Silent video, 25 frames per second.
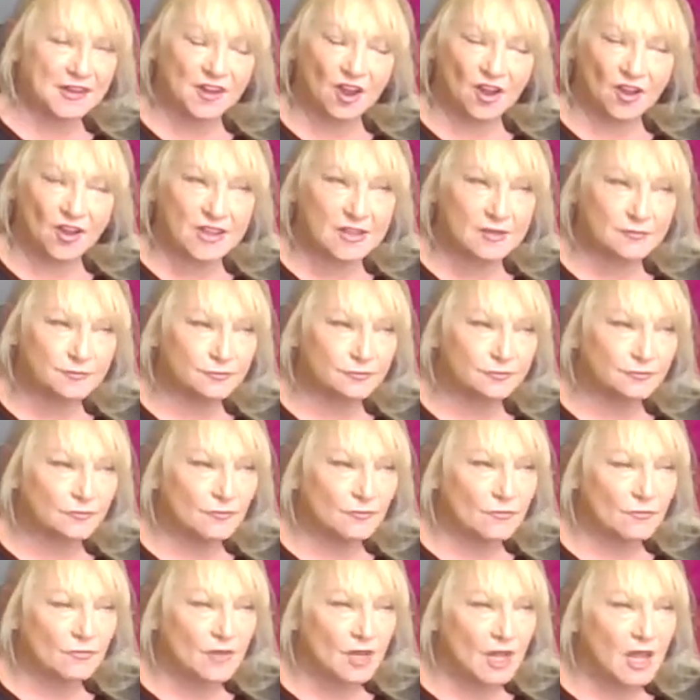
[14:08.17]
night,
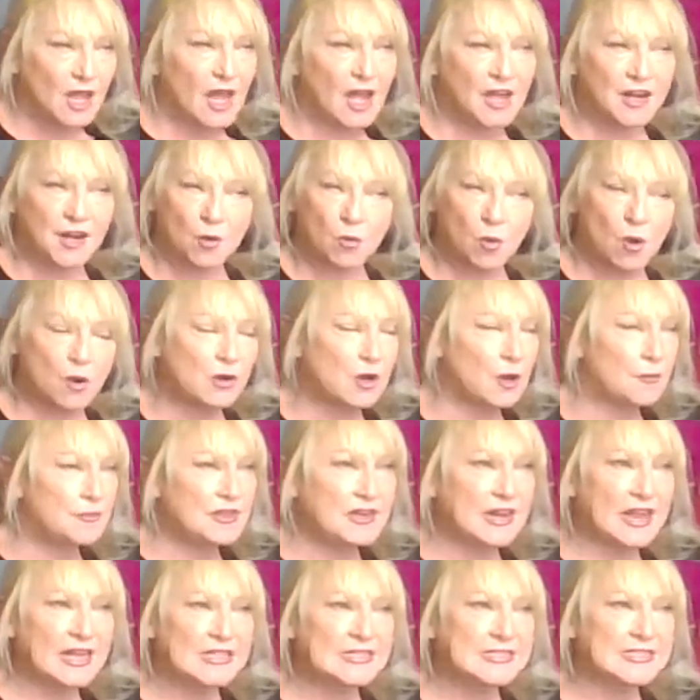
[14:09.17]
and I woke up the
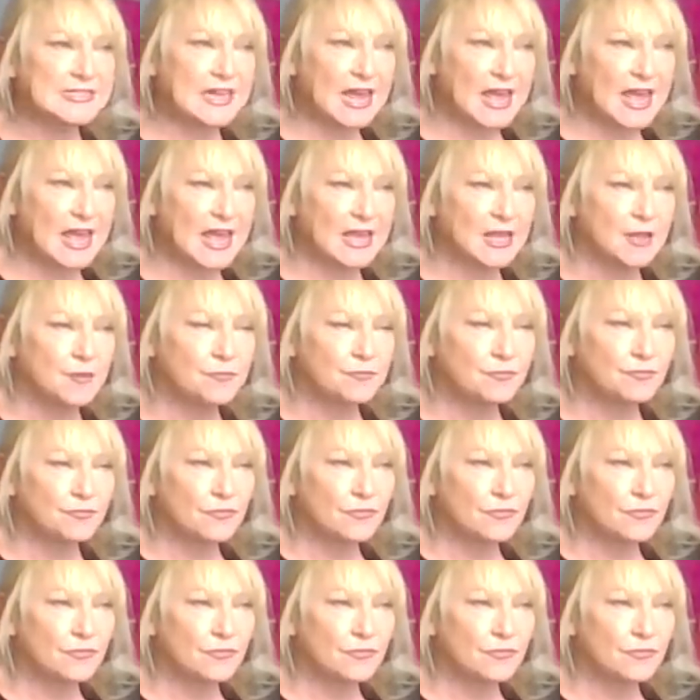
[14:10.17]
next day